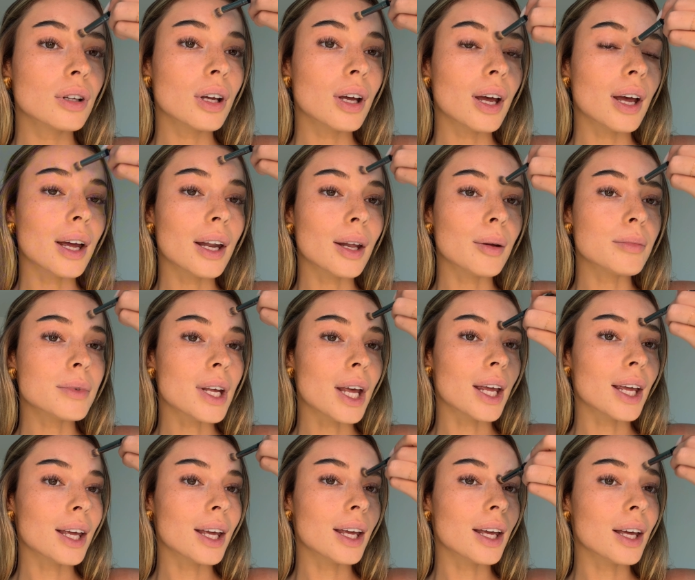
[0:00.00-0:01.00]
And I'm
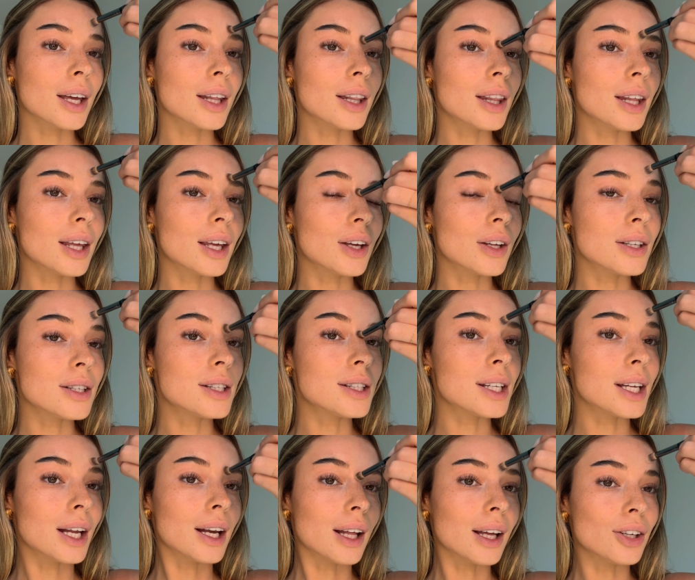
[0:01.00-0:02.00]
taking the
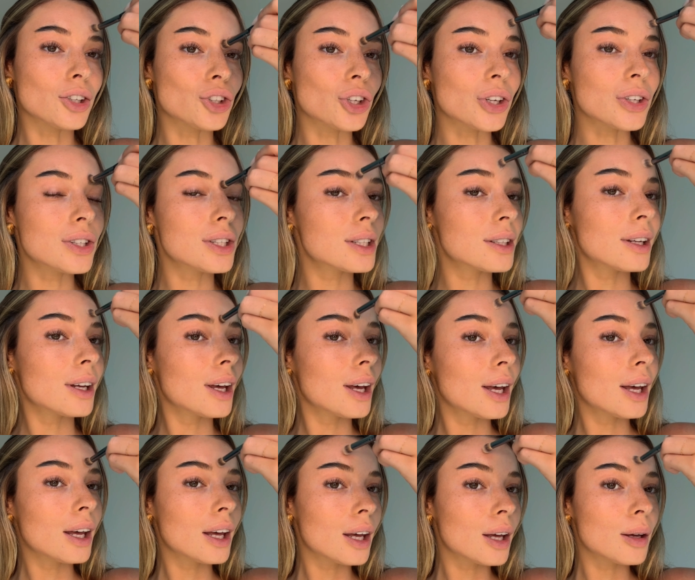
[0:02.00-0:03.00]
concealer just
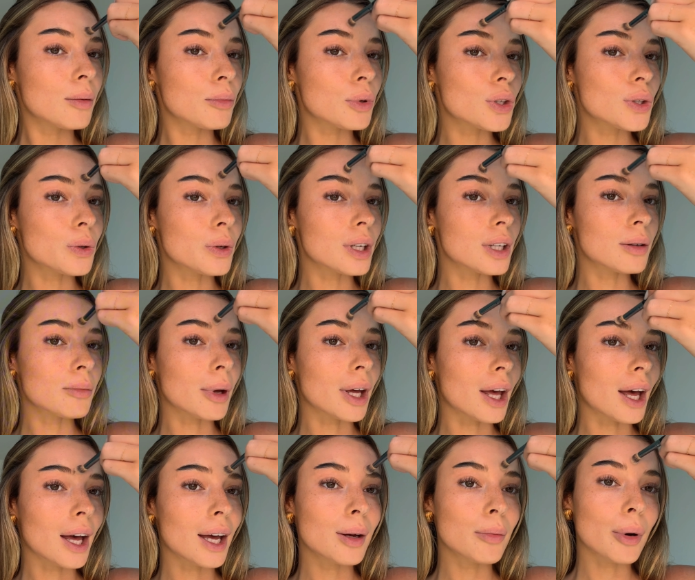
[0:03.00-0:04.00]
in between my
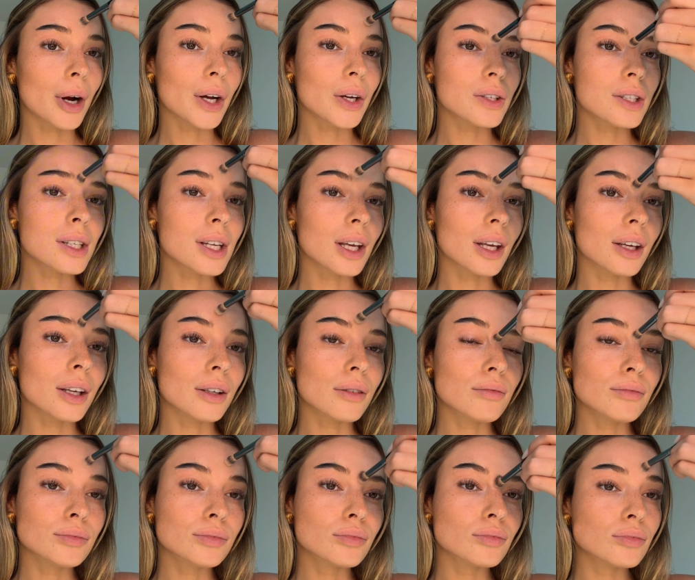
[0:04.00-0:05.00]
eyebrows here.
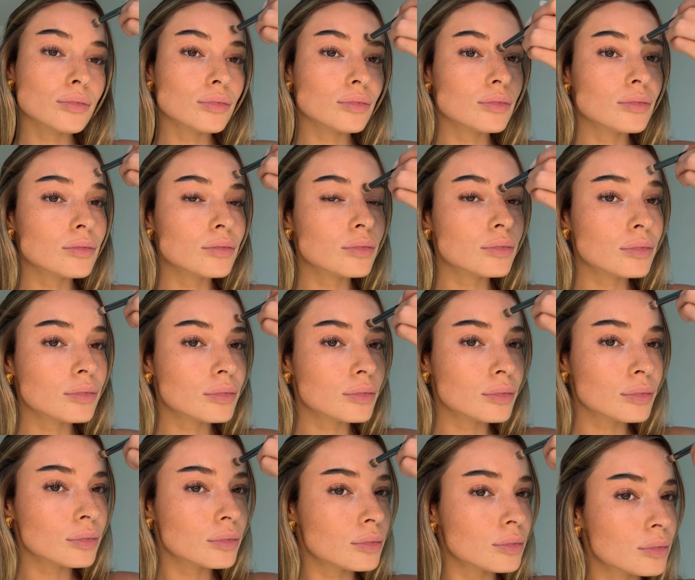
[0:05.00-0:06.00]

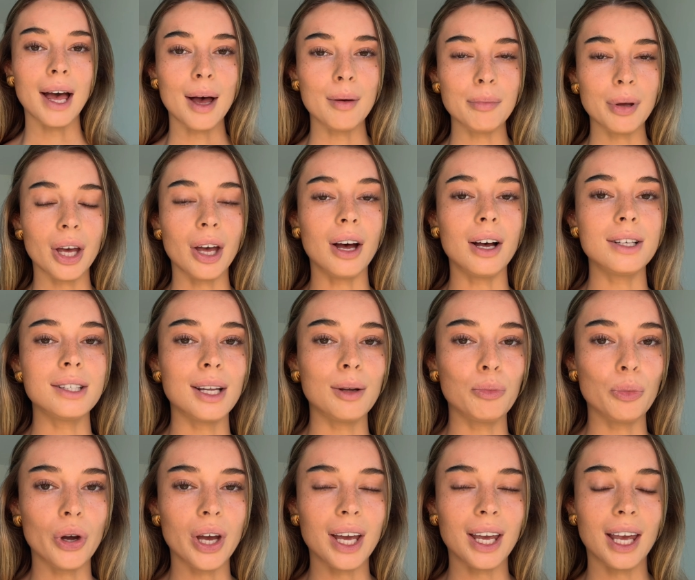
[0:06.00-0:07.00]
And because I'm
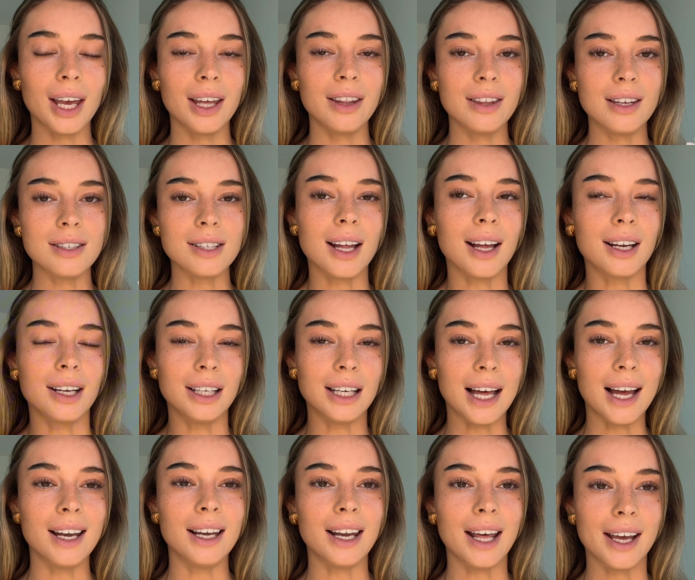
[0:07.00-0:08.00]
working in these like
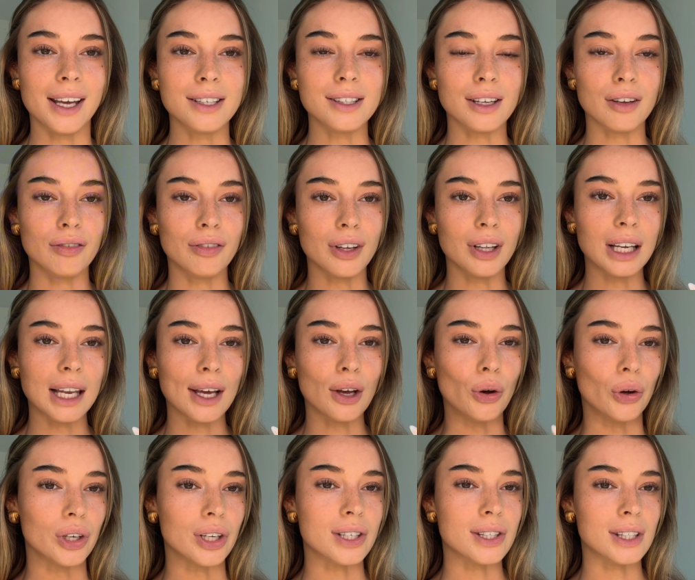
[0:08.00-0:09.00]
light layers, I feel like
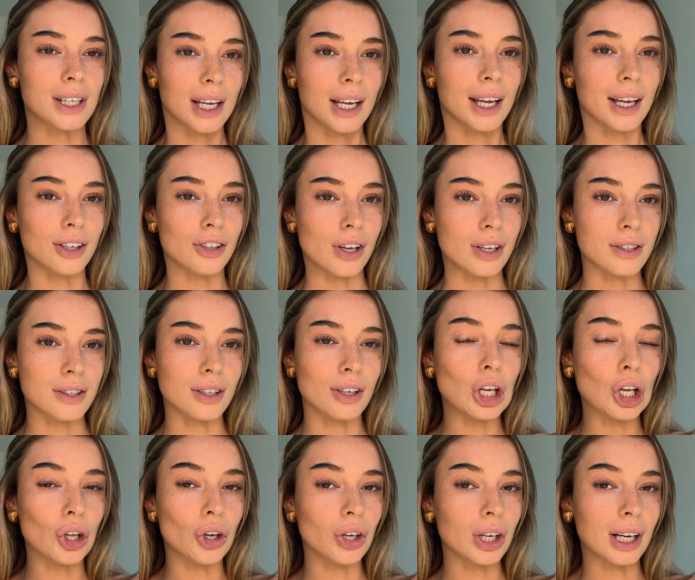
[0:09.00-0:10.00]
honestly it doesn't
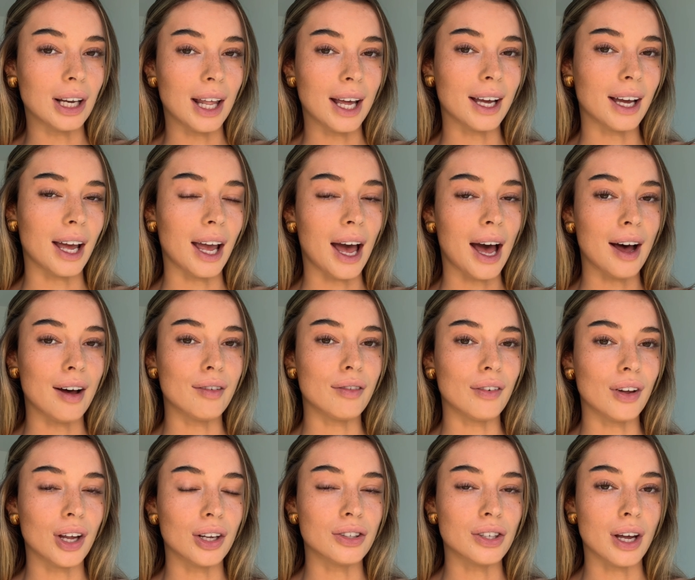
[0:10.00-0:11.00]
look like I have
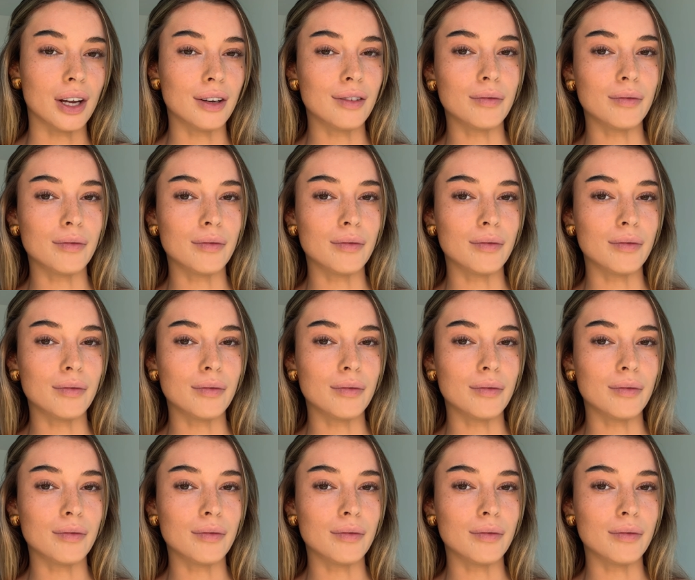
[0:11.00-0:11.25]
a ton of